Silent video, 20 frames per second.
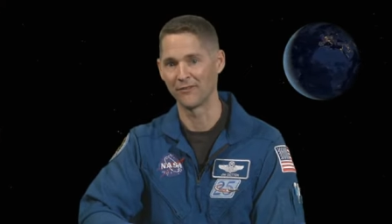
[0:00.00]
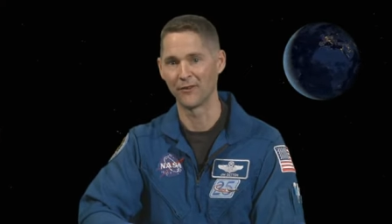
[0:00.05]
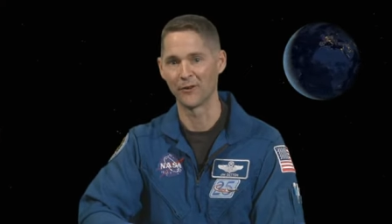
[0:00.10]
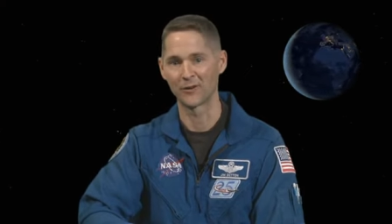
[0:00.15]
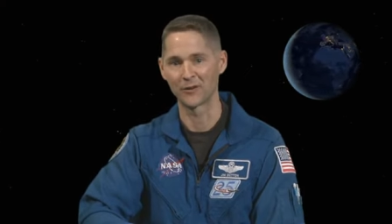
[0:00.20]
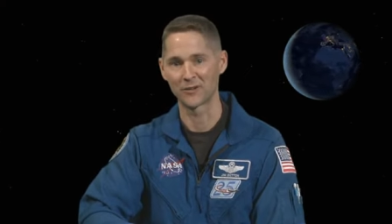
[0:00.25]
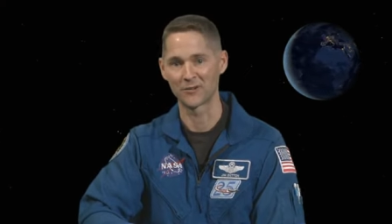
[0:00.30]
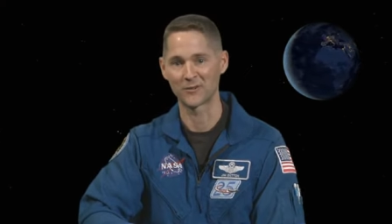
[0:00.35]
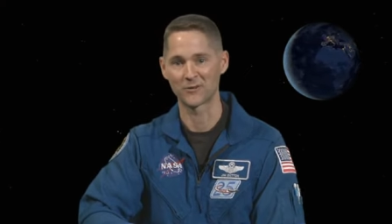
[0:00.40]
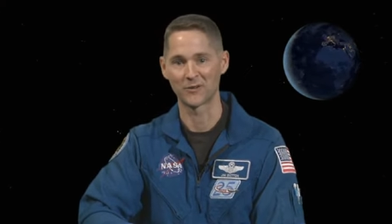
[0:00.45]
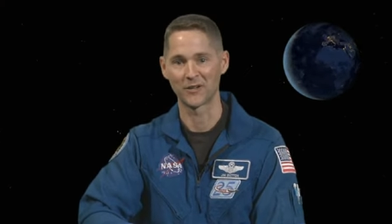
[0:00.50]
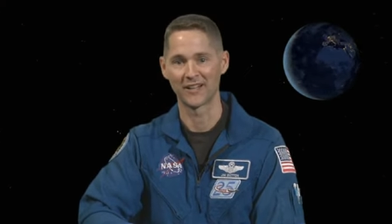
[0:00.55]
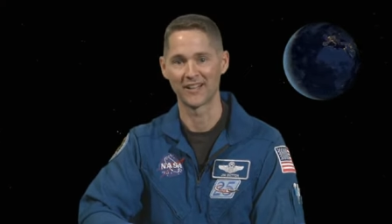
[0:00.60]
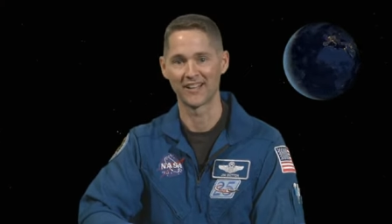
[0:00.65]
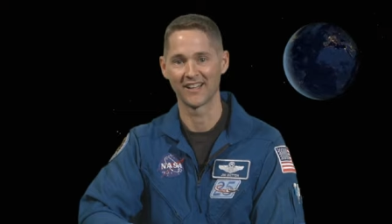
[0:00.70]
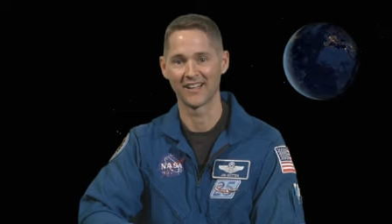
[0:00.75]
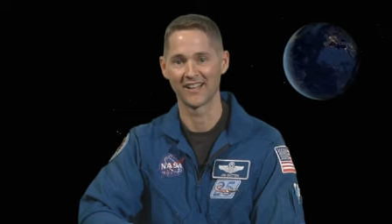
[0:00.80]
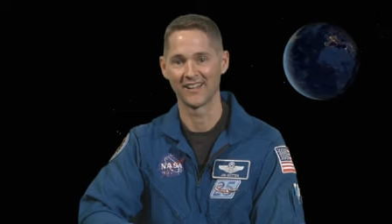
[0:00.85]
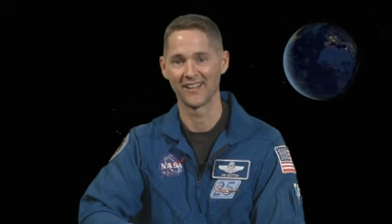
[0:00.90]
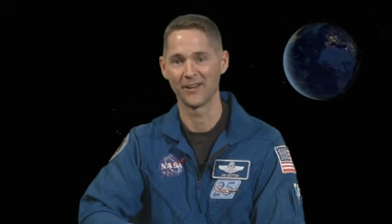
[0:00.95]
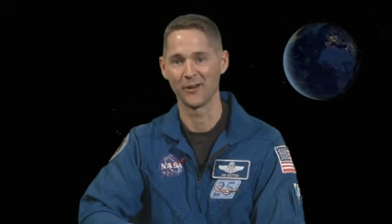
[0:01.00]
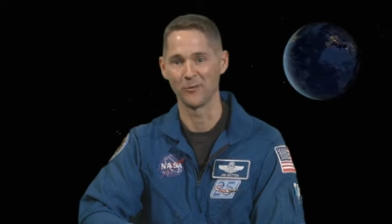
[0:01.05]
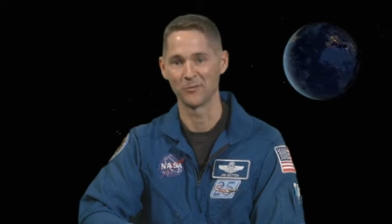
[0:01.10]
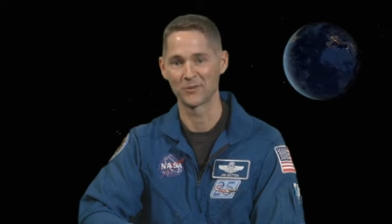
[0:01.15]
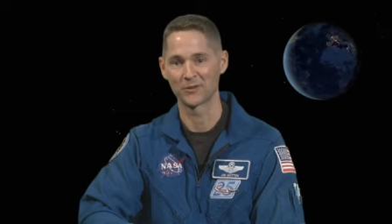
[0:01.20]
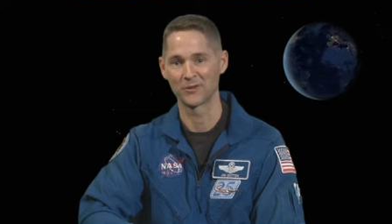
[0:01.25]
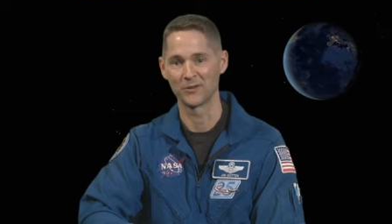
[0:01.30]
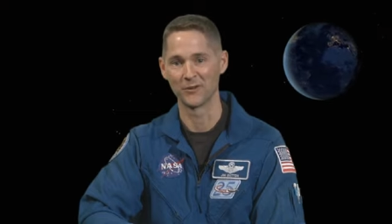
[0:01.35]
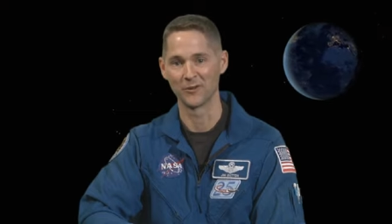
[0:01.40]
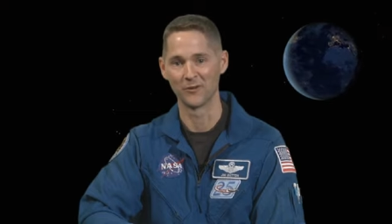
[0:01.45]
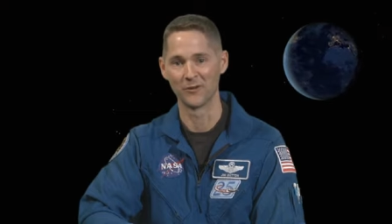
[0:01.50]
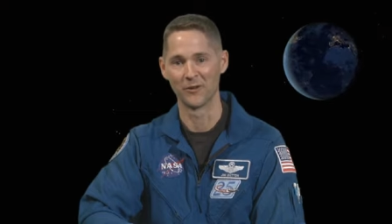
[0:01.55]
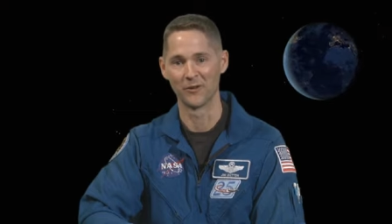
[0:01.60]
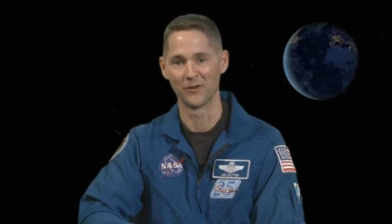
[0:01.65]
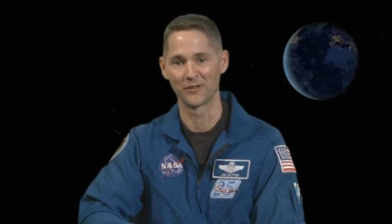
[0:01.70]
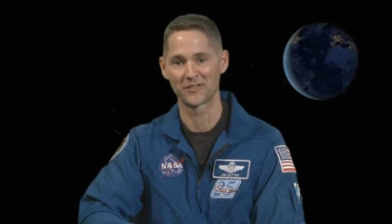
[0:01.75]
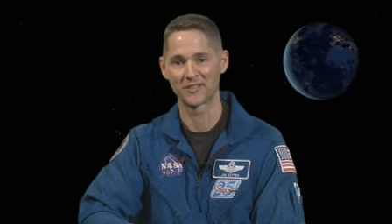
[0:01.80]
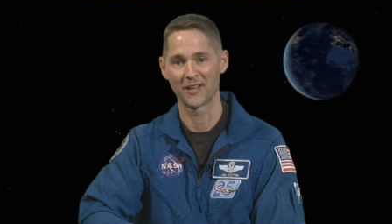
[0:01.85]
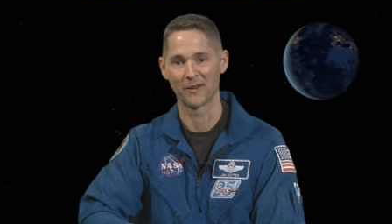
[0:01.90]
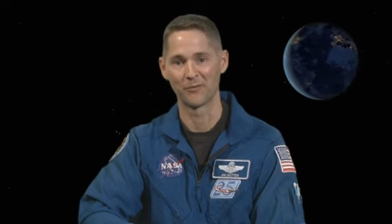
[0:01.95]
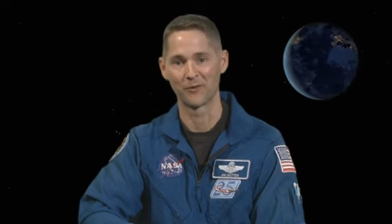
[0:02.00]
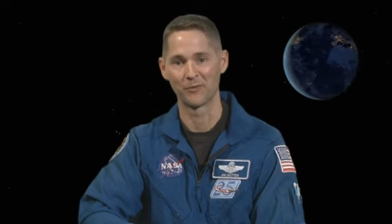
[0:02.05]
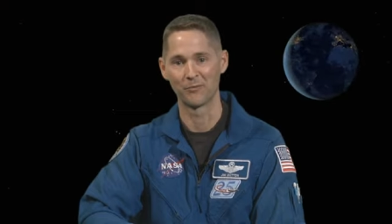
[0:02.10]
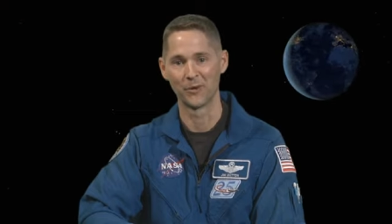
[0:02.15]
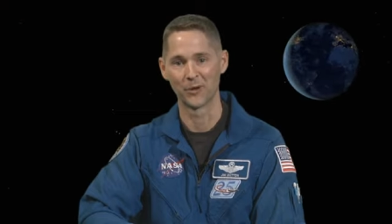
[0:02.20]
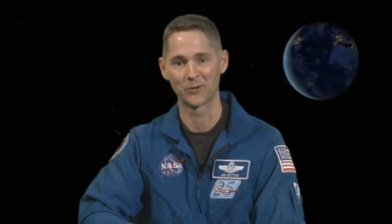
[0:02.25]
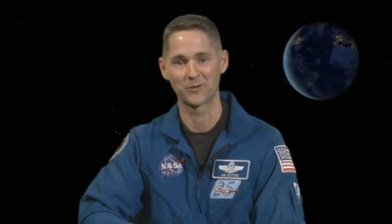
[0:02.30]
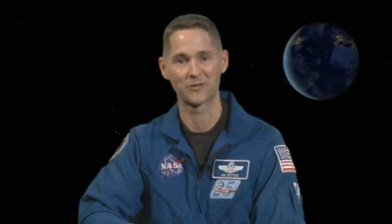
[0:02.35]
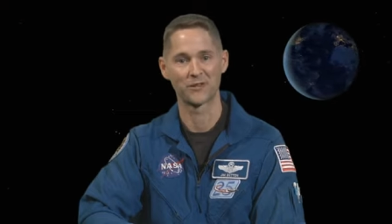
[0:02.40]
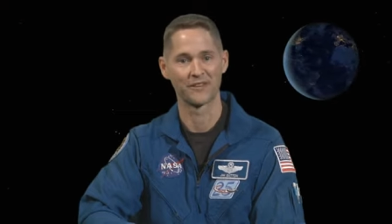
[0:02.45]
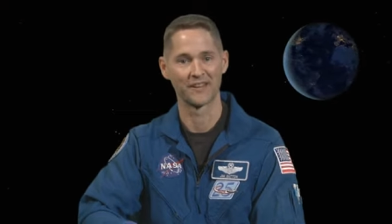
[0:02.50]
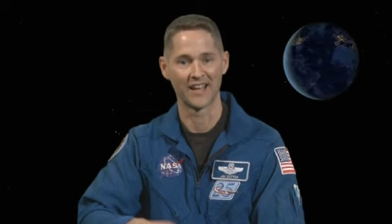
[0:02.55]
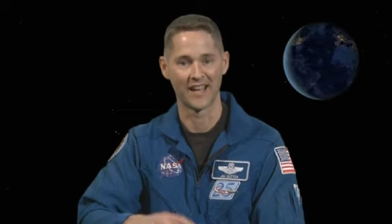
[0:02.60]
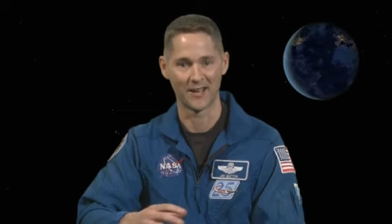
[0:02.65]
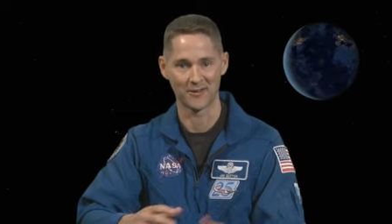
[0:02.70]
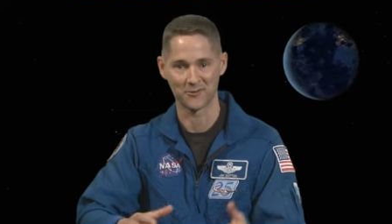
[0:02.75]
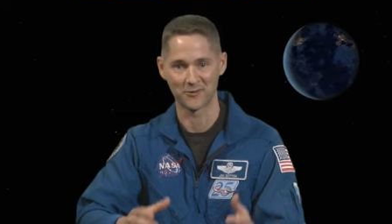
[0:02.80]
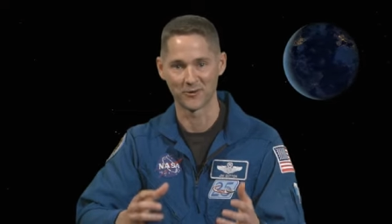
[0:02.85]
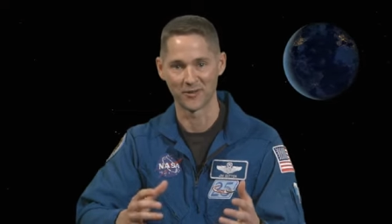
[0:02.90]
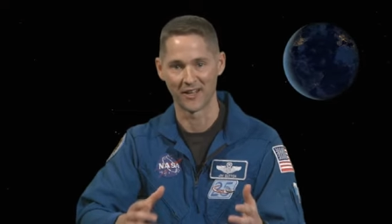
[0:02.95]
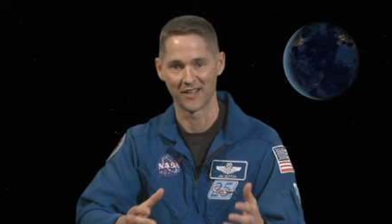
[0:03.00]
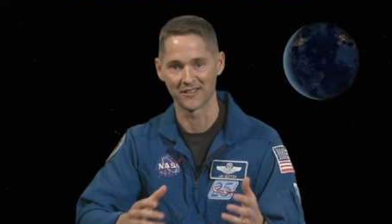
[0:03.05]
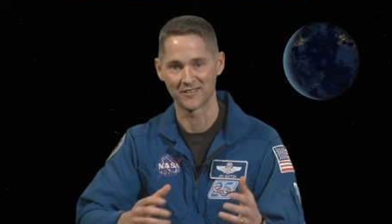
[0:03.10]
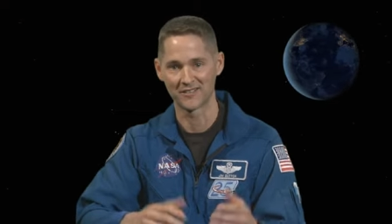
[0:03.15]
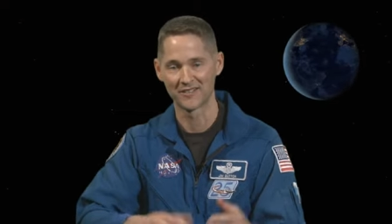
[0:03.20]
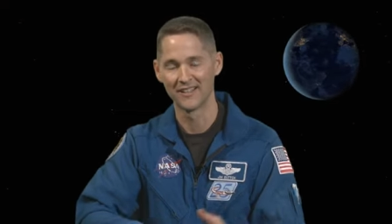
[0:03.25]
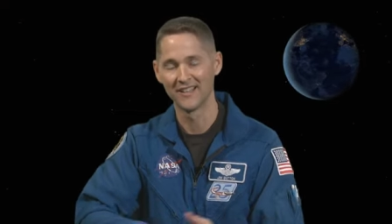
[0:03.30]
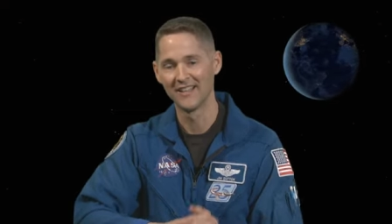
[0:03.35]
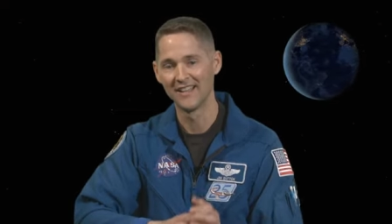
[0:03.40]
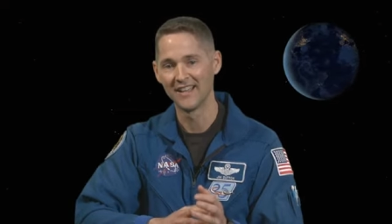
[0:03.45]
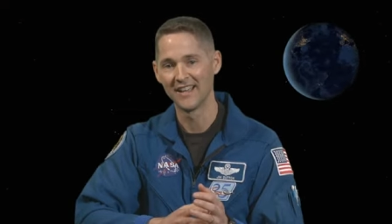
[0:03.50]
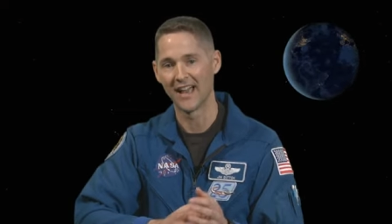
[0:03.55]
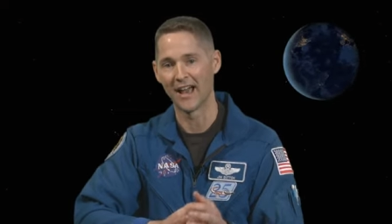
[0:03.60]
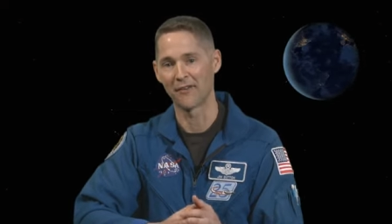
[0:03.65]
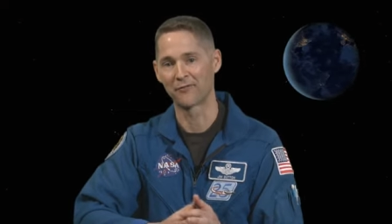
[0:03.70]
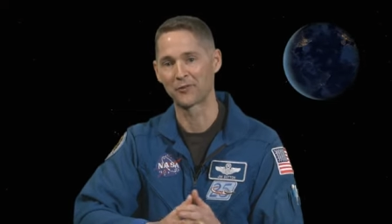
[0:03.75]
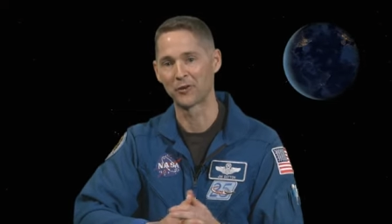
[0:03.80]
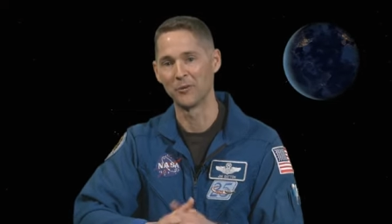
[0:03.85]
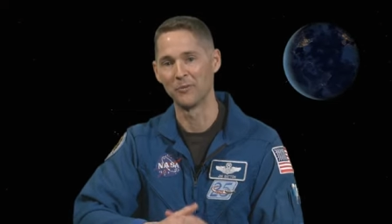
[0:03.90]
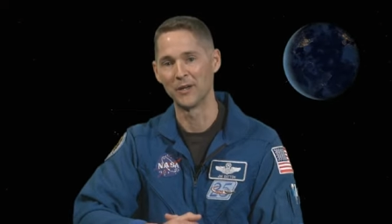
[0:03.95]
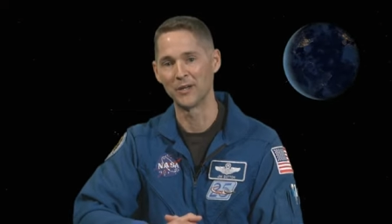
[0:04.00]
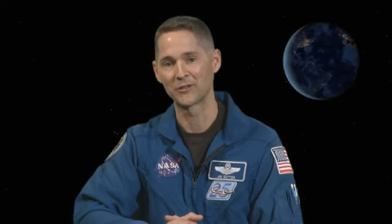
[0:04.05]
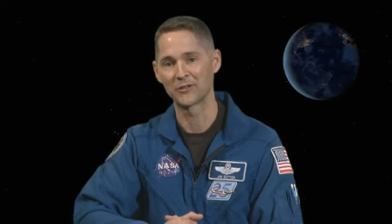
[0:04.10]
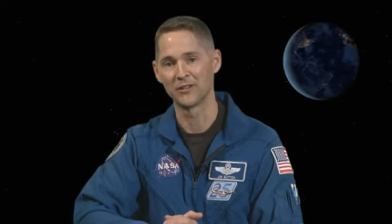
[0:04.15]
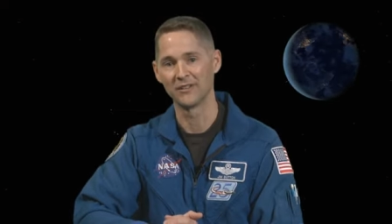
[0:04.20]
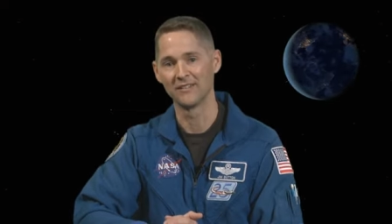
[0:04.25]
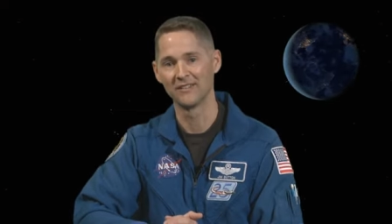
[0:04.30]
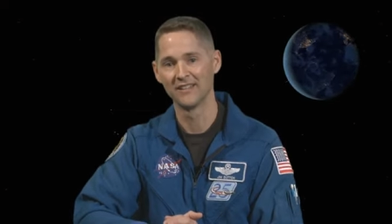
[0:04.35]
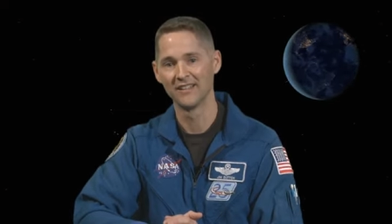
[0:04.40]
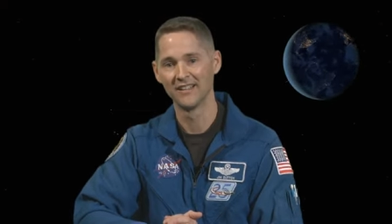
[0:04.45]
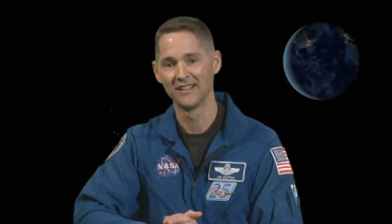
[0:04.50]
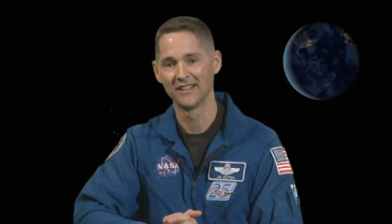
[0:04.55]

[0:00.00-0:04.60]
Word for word: focused straight ahead helps. And you'll notice that with most of the astronauts after a mission,